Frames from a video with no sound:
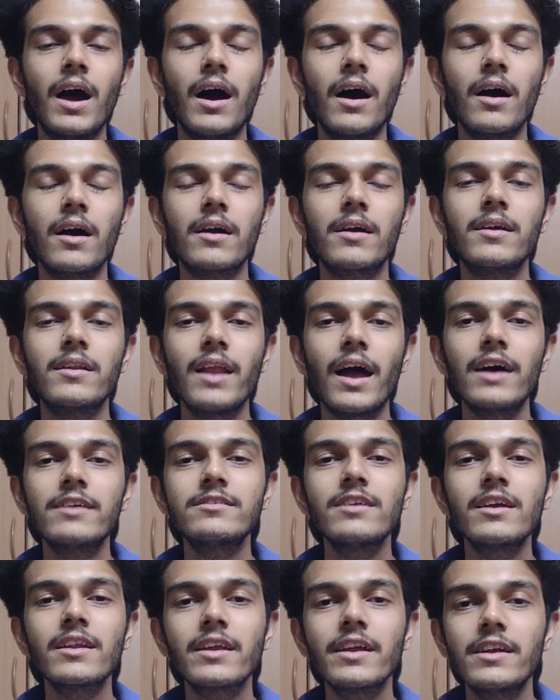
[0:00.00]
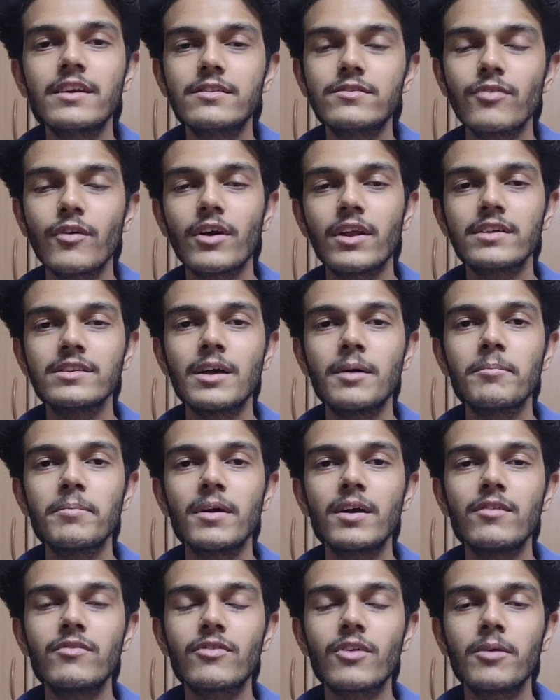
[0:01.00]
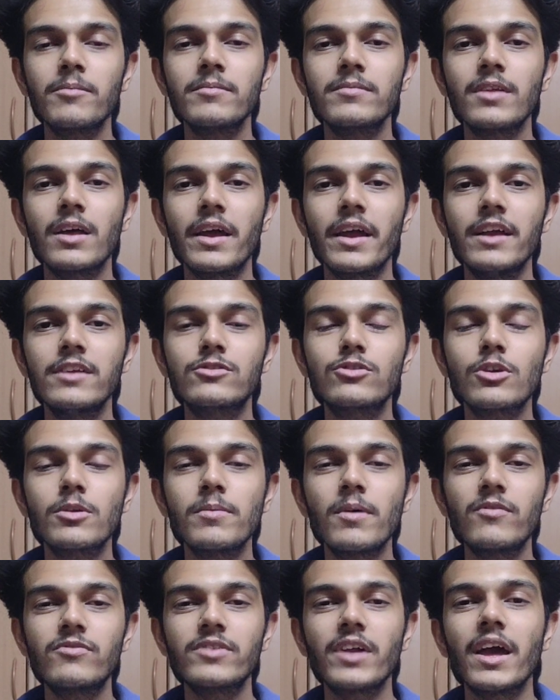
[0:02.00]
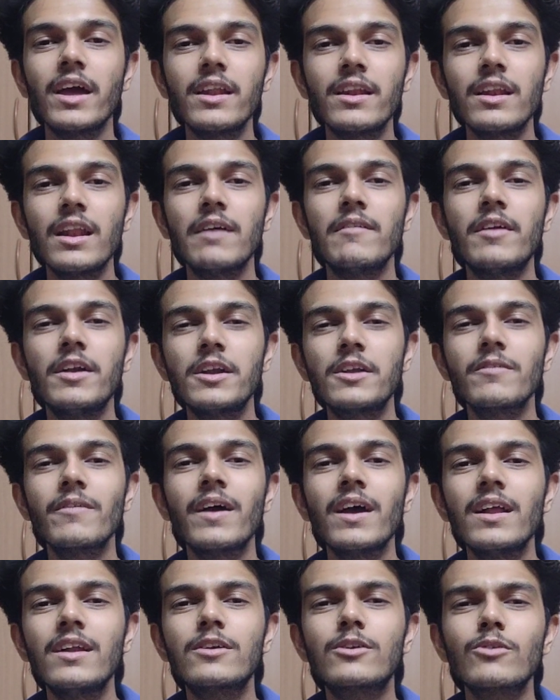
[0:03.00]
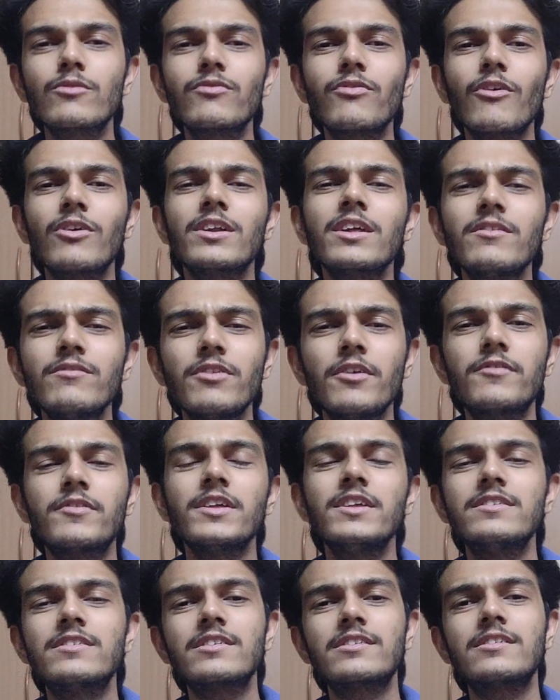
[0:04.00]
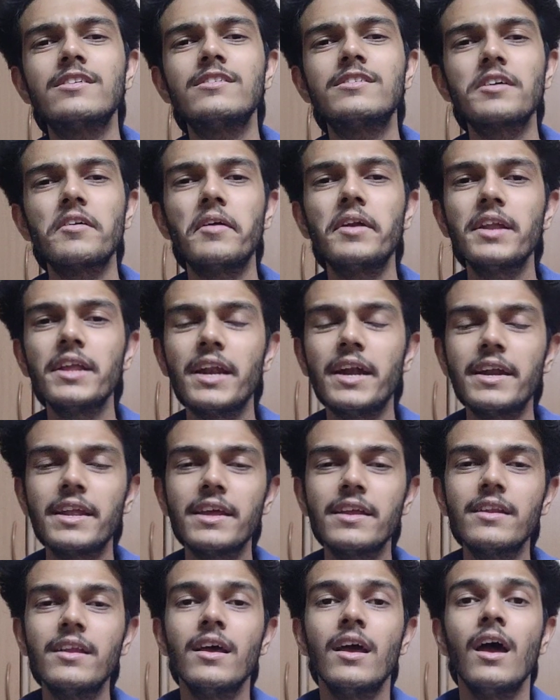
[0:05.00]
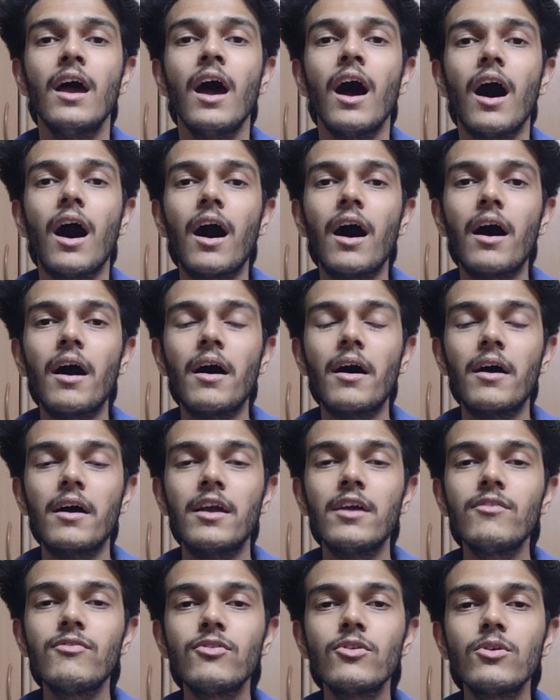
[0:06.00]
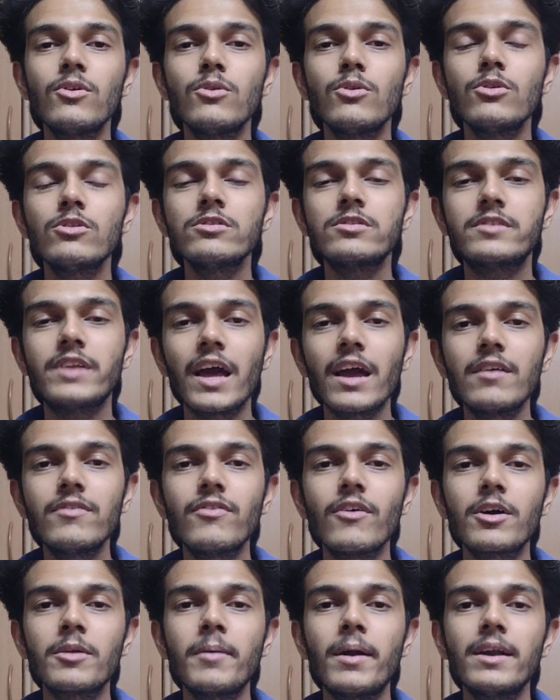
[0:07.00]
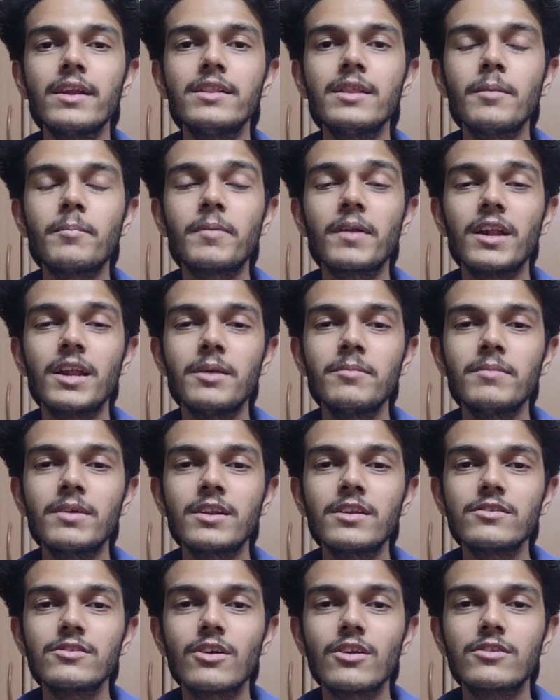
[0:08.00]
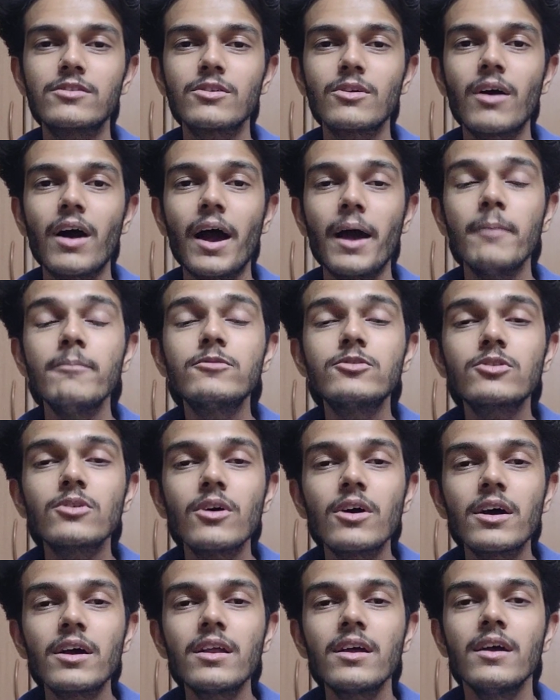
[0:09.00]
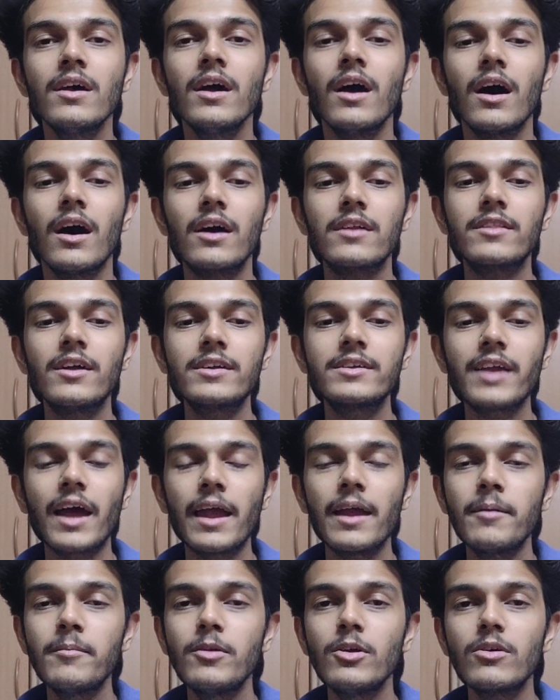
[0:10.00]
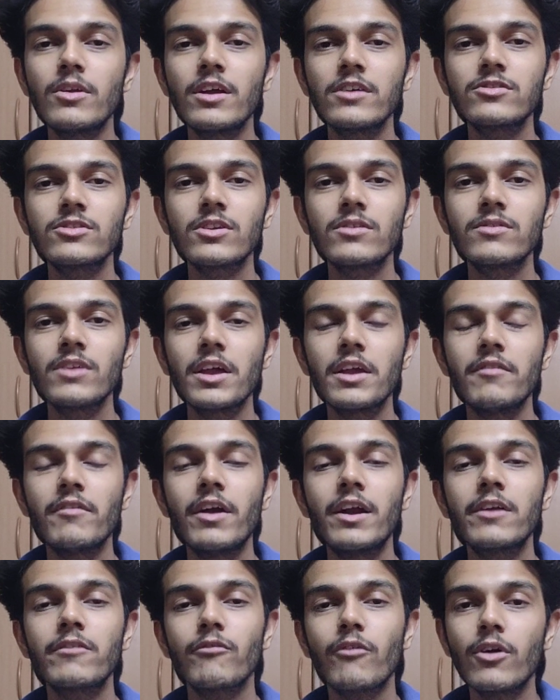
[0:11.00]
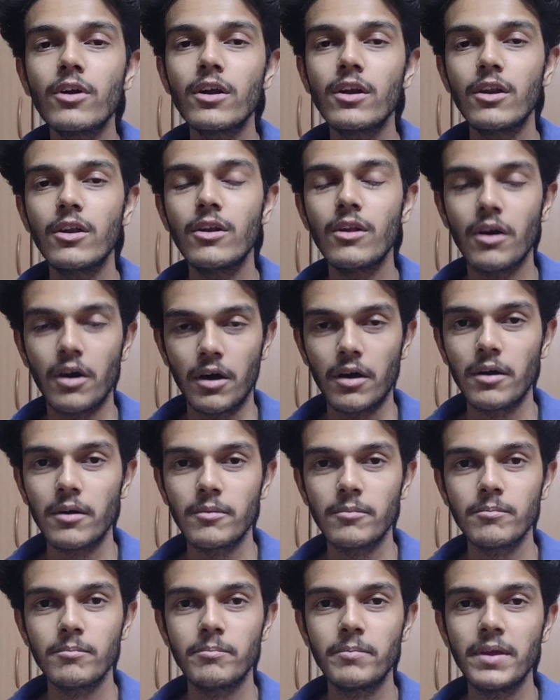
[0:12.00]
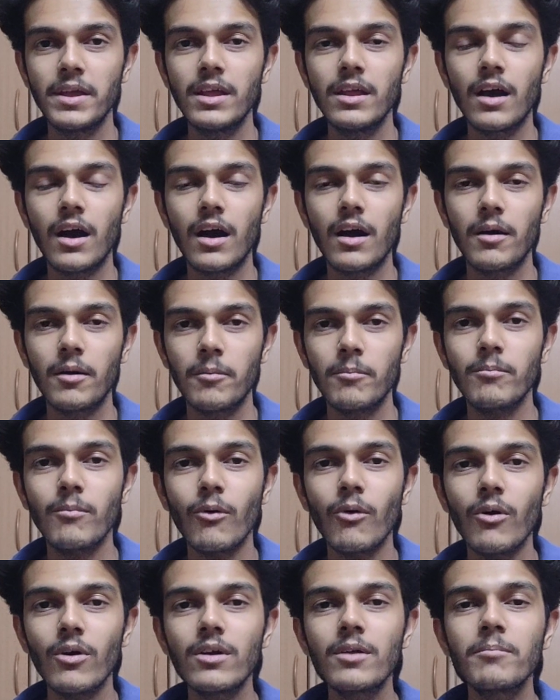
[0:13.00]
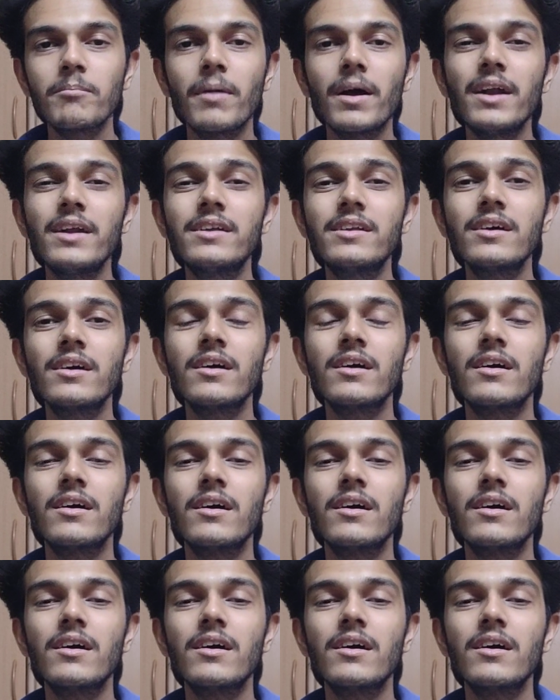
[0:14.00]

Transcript: larger kids, for example, from the age group of 10, 11, 12 to 14, 15, 16, 17, 18, if you use deck format in the preliminaries also, I'm sure the time duration of the event would be more, but